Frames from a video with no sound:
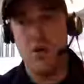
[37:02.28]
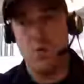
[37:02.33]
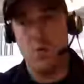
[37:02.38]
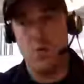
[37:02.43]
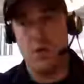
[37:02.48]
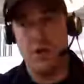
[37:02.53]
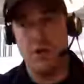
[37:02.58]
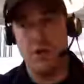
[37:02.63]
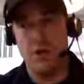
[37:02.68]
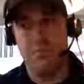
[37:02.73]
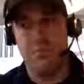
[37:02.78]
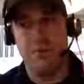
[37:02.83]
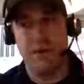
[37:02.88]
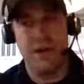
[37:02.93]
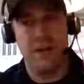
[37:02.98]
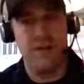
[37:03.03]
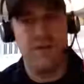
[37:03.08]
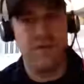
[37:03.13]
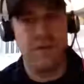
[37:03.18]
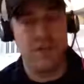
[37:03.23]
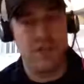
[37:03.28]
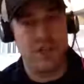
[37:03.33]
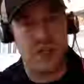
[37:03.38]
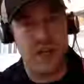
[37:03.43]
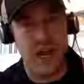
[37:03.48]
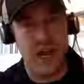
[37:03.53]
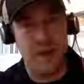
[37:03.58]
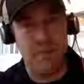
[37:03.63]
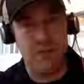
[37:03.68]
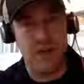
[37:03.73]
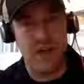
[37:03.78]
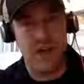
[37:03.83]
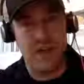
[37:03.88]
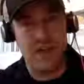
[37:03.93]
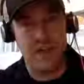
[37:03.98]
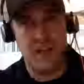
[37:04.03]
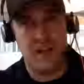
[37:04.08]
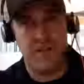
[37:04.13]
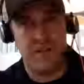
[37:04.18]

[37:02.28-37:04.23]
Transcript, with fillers: What are you bringing for stabilizing,